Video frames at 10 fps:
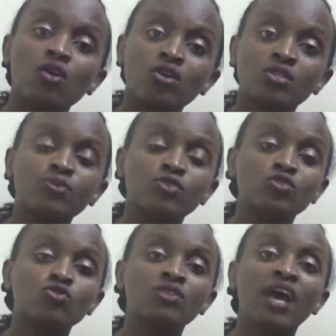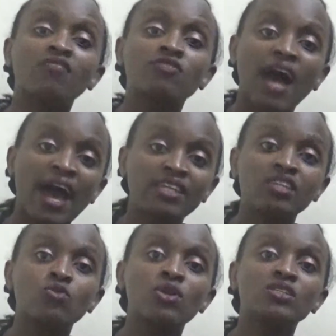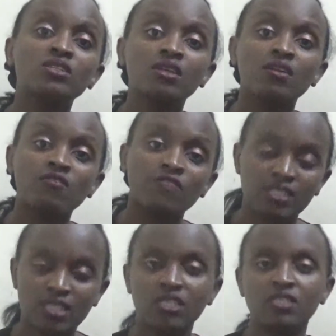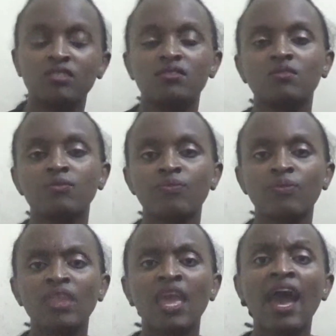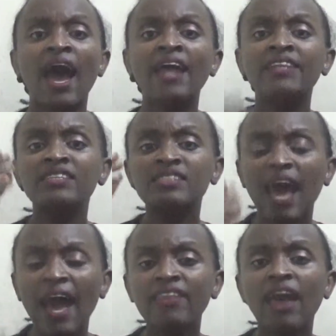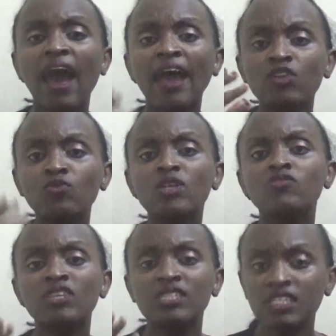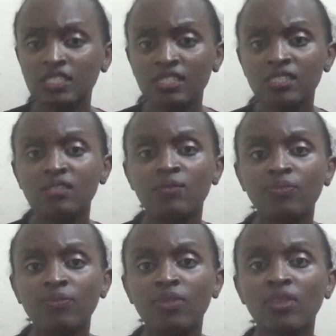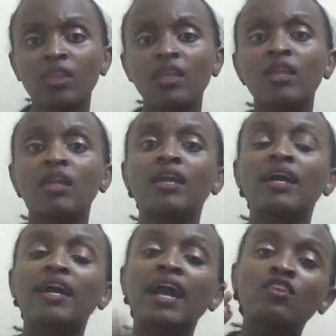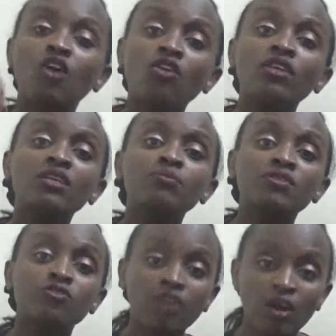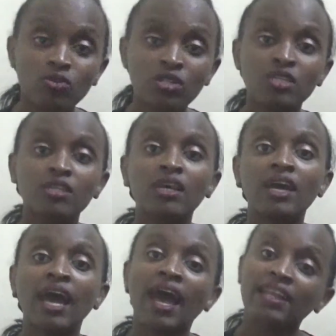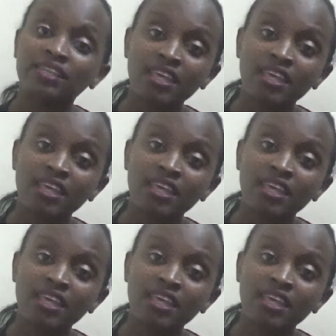hospitals should have adequate facilities. And these adequate facilities can only be found at